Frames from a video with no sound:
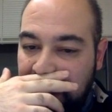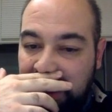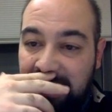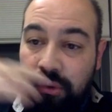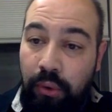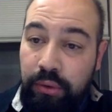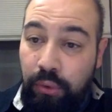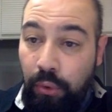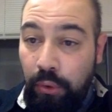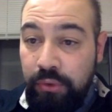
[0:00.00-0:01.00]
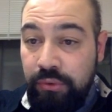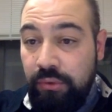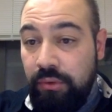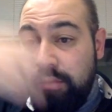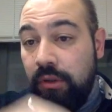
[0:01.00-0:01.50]
and all the holes
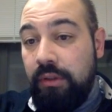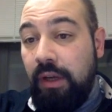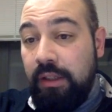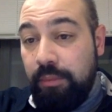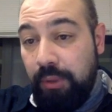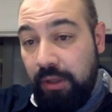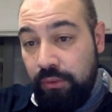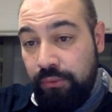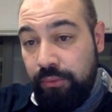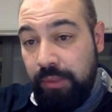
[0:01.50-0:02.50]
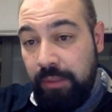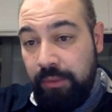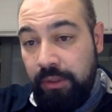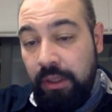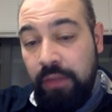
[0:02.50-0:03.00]
to the other part of the
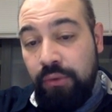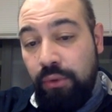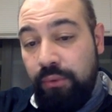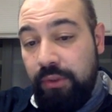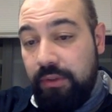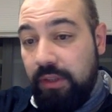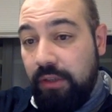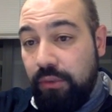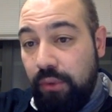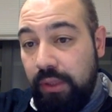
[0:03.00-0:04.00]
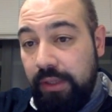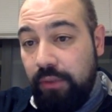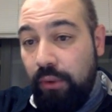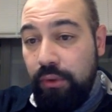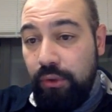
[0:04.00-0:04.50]
memory. So we try to collect
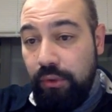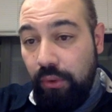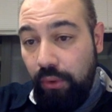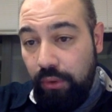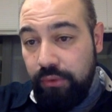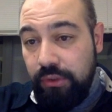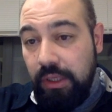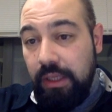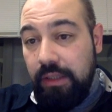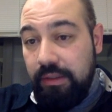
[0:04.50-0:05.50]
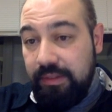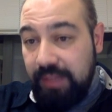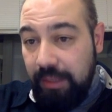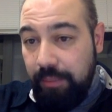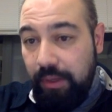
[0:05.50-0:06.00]
all the holes in the
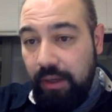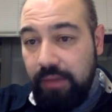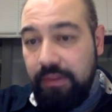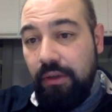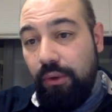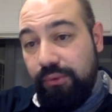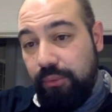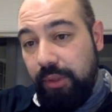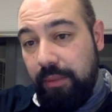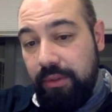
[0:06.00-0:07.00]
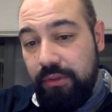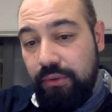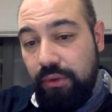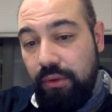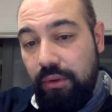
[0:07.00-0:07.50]
same part of the memory.
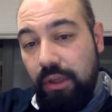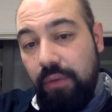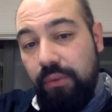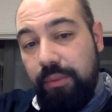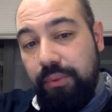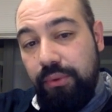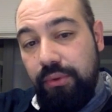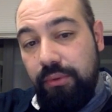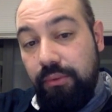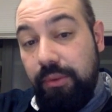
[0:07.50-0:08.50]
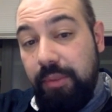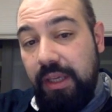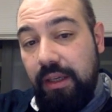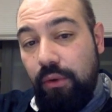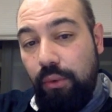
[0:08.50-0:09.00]
So we
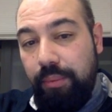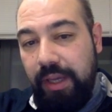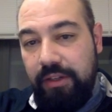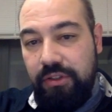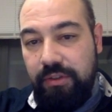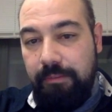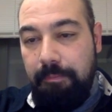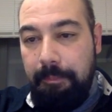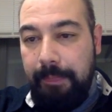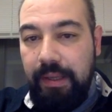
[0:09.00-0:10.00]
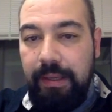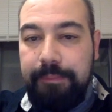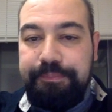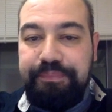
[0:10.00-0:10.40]
make a compaction. Okay,